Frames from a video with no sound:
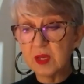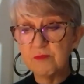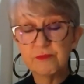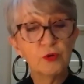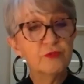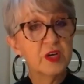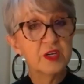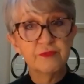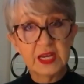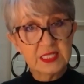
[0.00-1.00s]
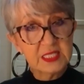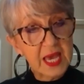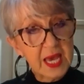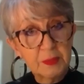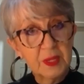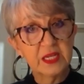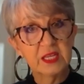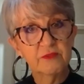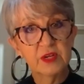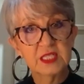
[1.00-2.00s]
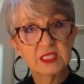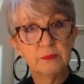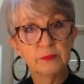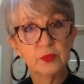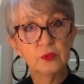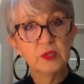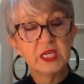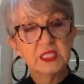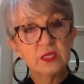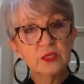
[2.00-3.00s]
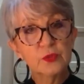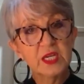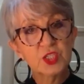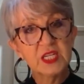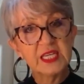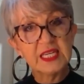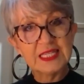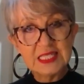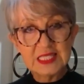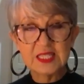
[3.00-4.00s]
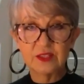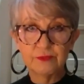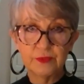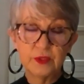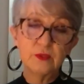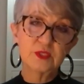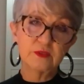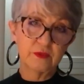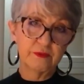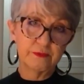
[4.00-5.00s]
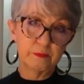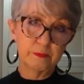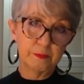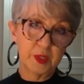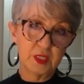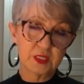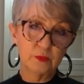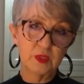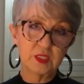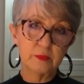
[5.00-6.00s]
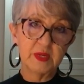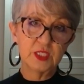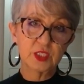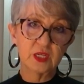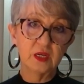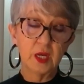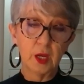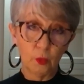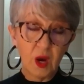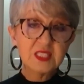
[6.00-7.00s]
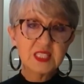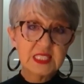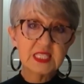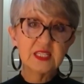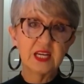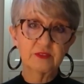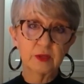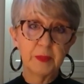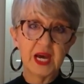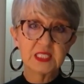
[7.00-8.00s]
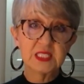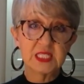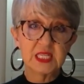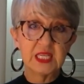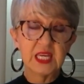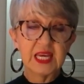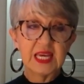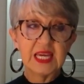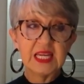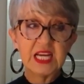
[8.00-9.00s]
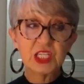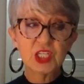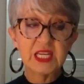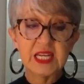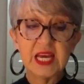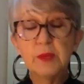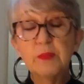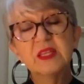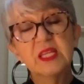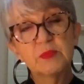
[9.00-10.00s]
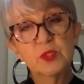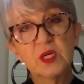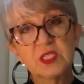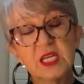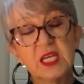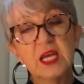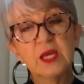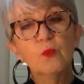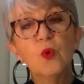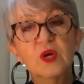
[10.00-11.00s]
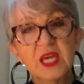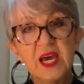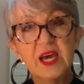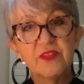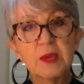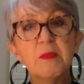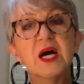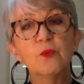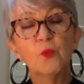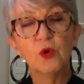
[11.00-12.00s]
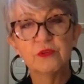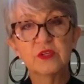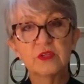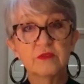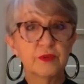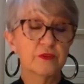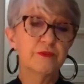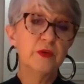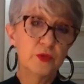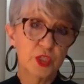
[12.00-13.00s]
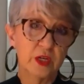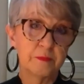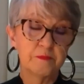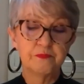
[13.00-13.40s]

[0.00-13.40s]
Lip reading: involve advanced care planning, for example. So to actually elicit the views of the person with dementia, whilst they still have capacity, in actually enabling them to articulate what care they might want for the future.